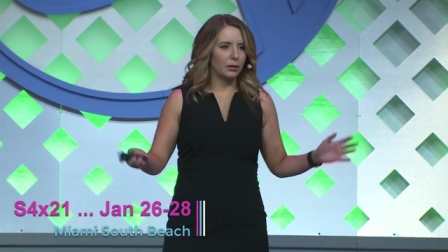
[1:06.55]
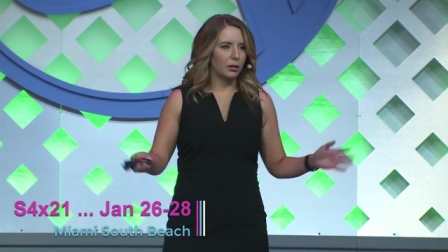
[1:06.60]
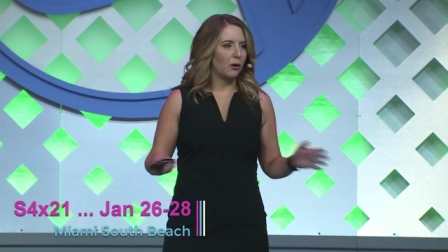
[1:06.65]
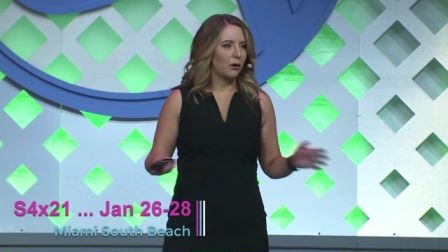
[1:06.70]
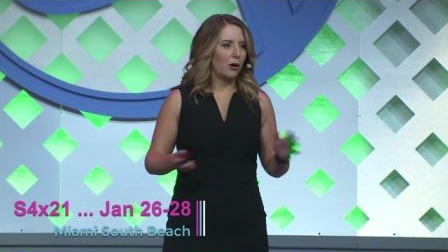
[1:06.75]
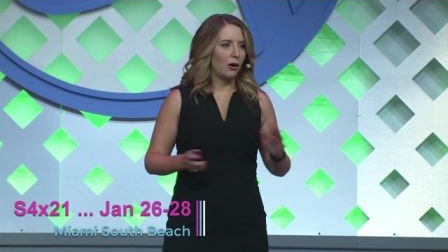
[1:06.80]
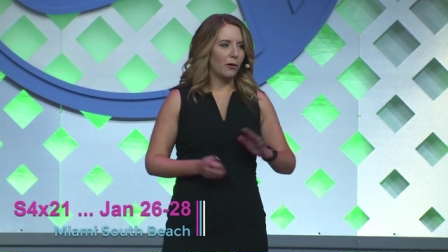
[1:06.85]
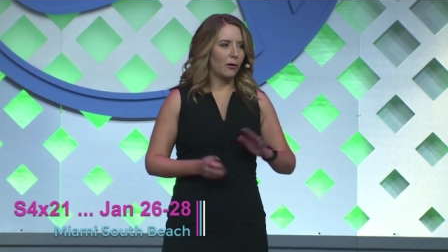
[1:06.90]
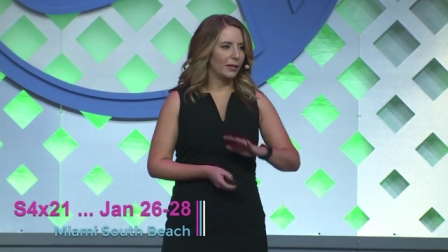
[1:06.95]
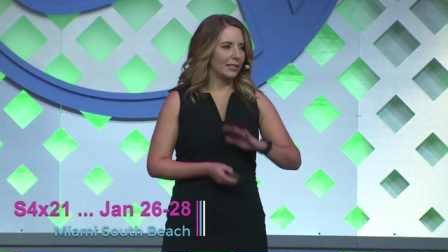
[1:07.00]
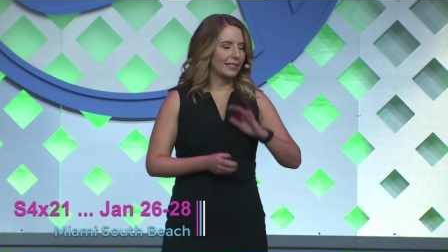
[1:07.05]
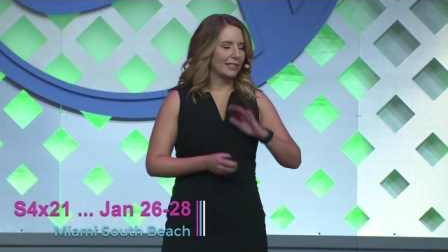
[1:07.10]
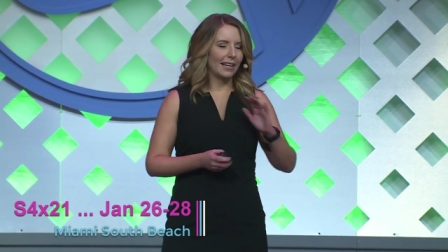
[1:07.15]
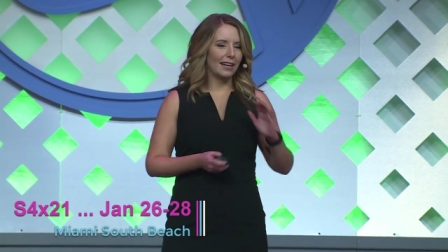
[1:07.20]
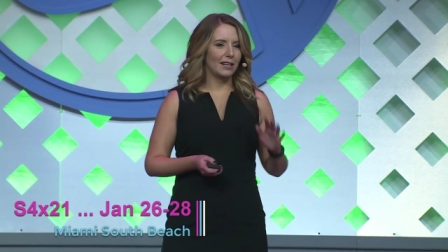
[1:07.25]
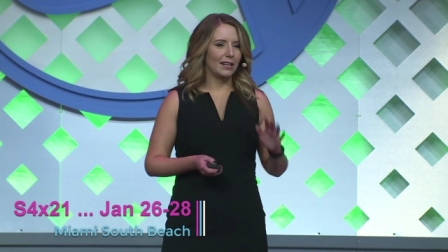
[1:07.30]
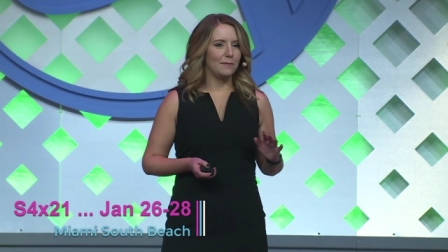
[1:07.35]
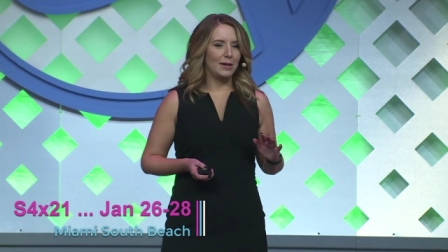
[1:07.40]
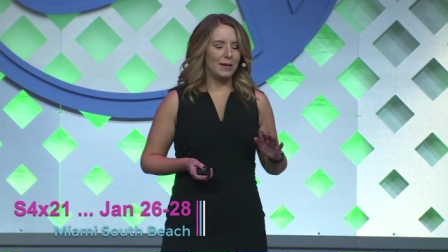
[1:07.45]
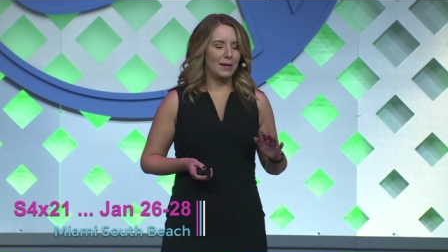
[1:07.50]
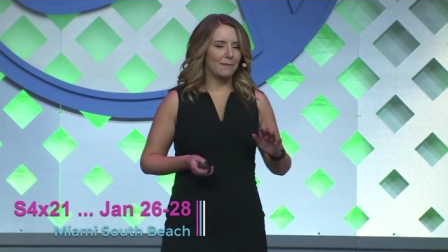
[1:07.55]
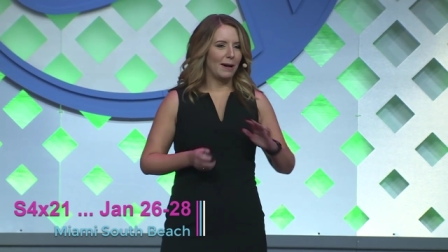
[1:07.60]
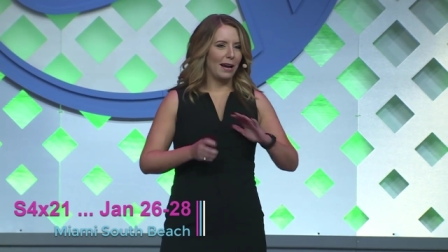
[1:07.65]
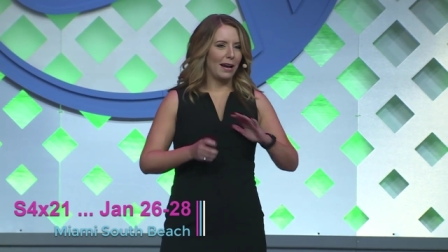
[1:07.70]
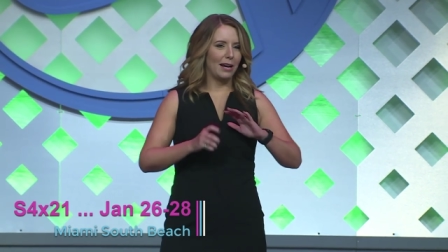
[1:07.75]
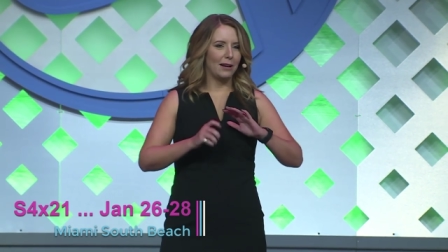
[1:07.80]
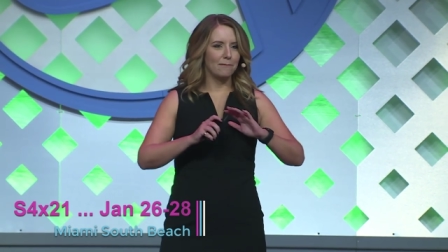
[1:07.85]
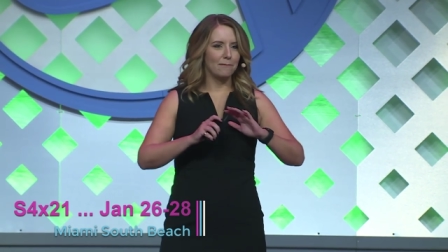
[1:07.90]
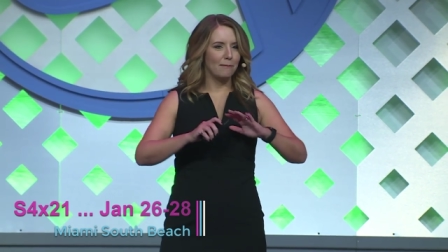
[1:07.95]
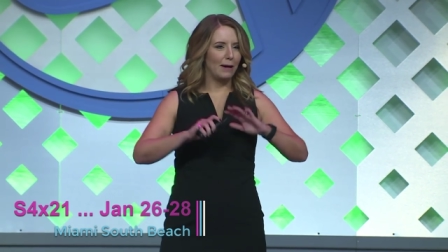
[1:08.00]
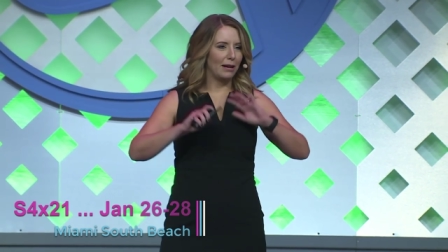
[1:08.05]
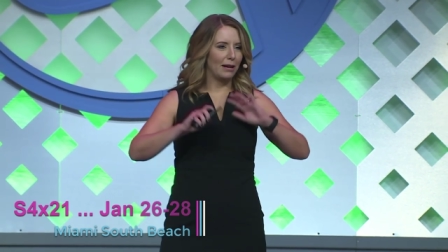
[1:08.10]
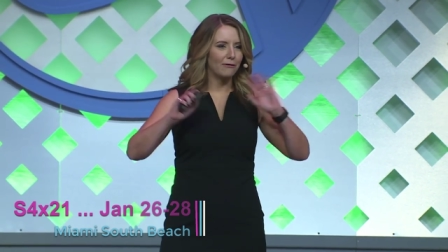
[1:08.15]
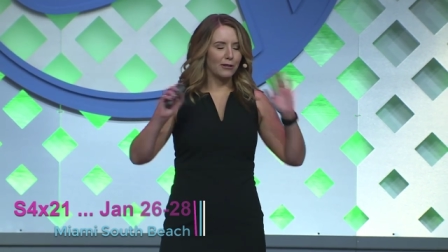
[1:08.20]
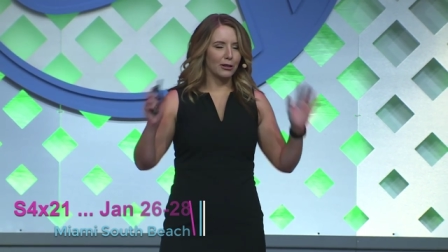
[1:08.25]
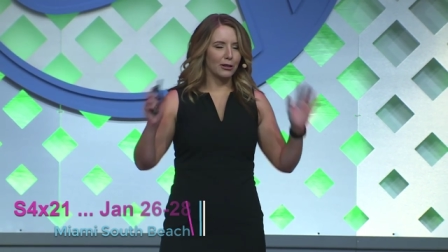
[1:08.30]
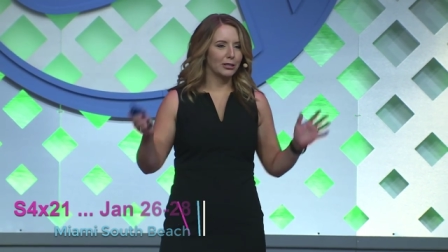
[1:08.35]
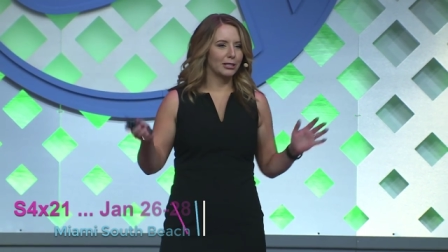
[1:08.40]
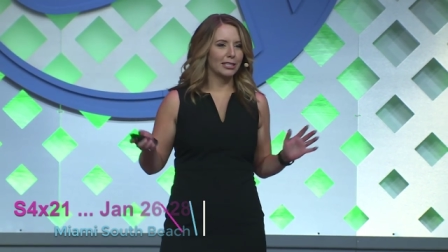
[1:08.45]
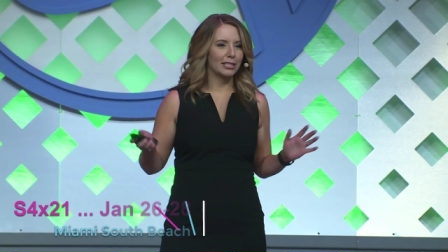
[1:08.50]
It'll always kind of be my, my
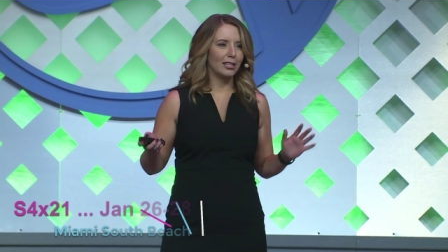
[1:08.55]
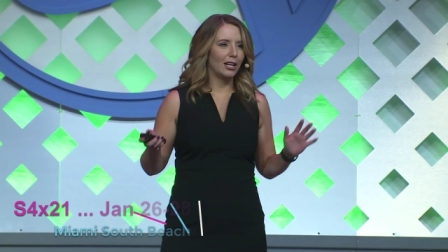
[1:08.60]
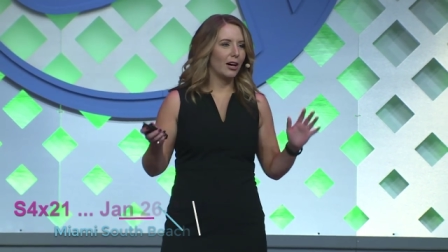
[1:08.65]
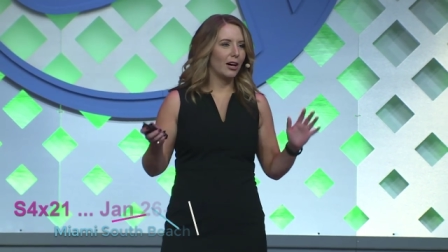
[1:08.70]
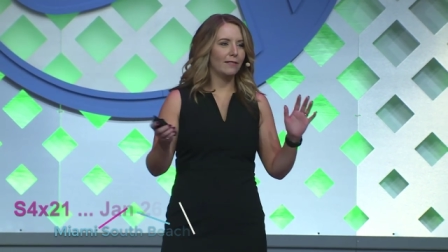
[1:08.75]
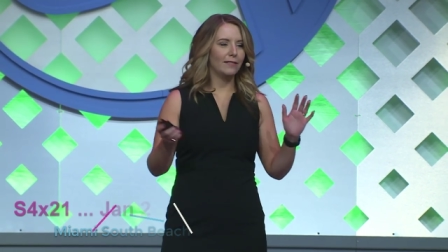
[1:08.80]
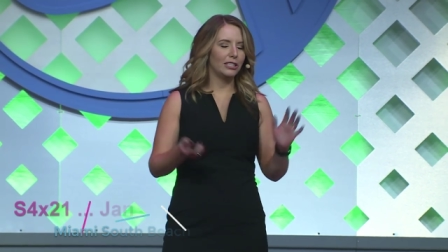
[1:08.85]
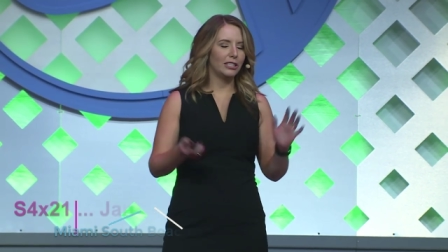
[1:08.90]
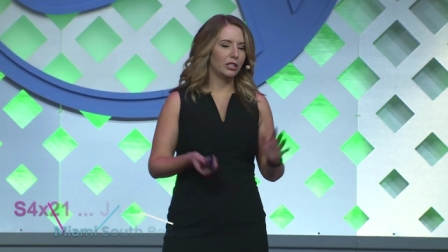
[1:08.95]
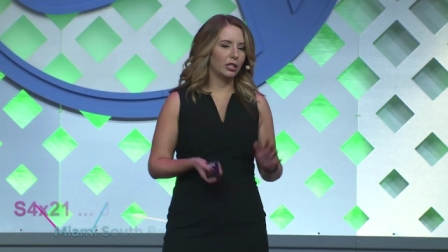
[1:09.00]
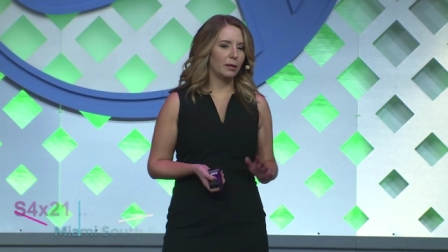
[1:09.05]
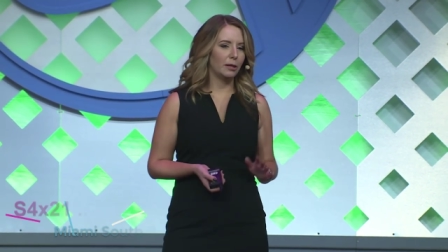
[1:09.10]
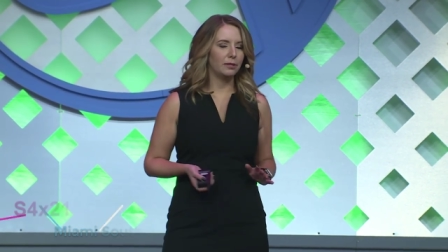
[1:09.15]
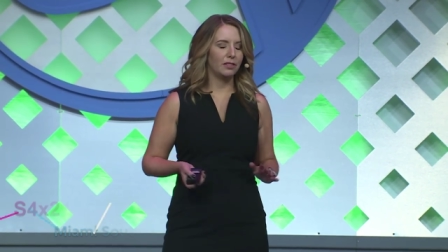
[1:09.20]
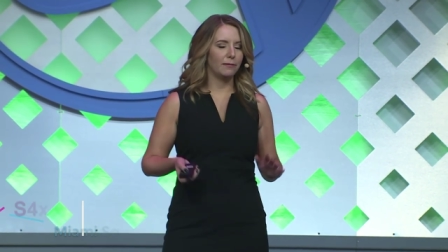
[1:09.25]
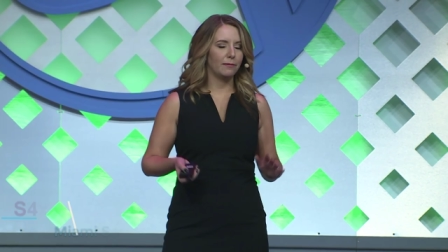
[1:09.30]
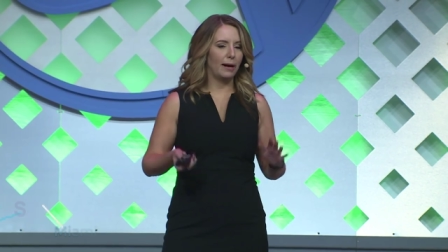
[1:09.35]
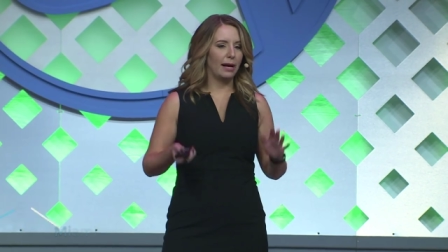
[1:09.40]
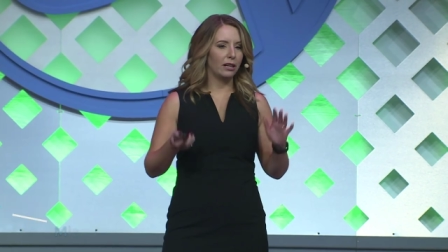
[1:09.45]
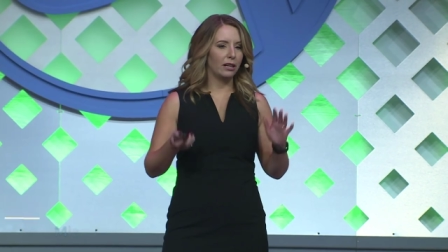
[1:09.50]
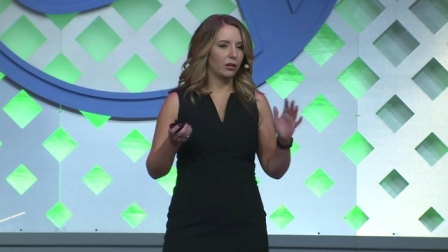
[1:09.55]
first love in terms of my